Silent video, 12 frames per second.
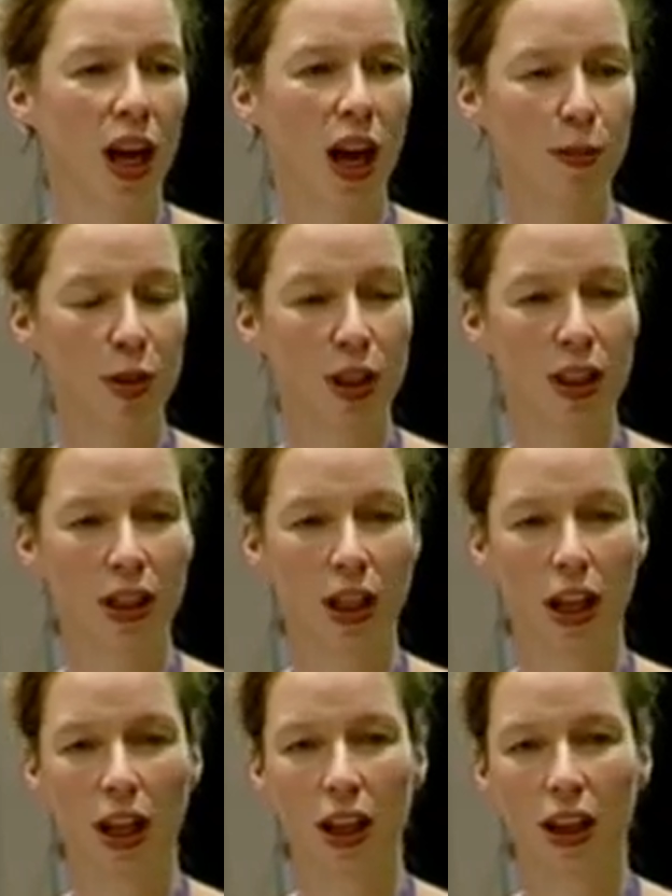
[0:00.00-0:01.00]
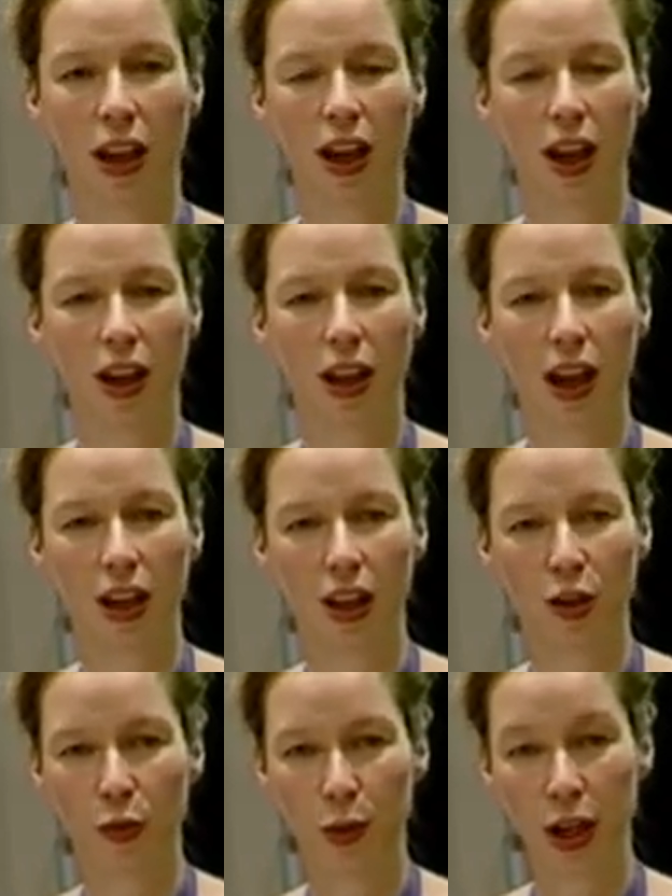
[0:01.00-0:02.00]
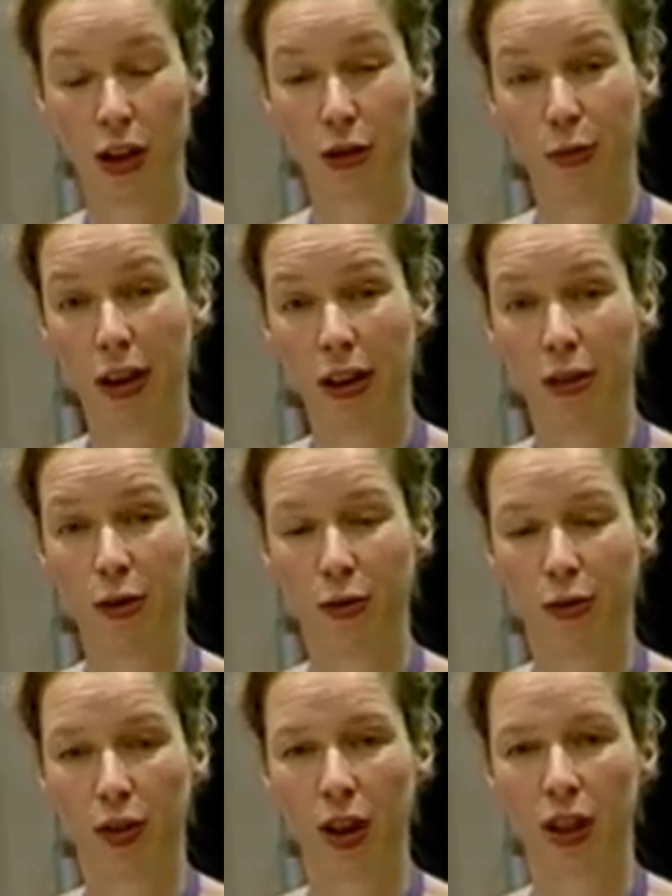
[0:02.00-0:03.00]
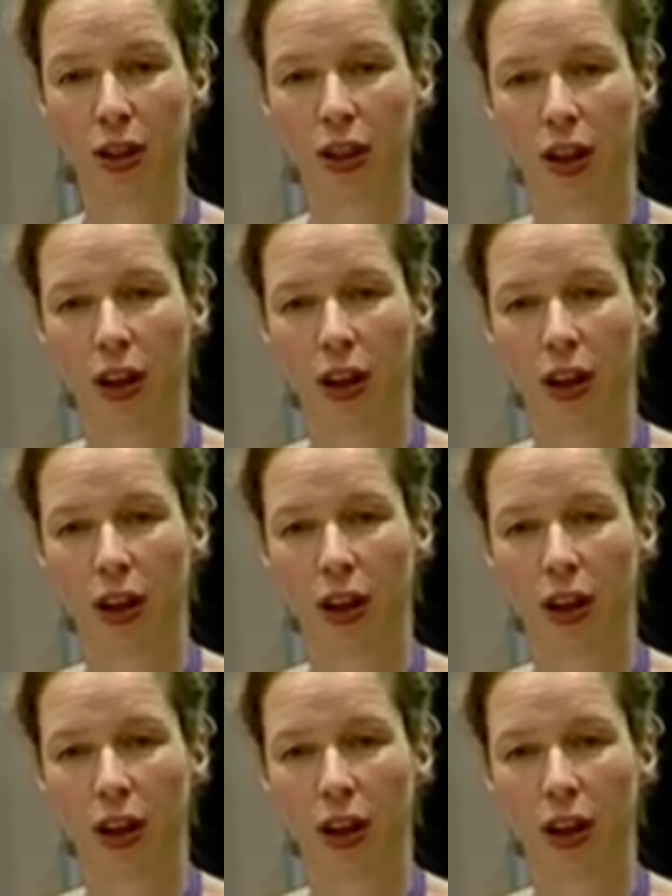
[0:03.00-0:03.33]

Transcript: I'm just saying that if we are aware of it,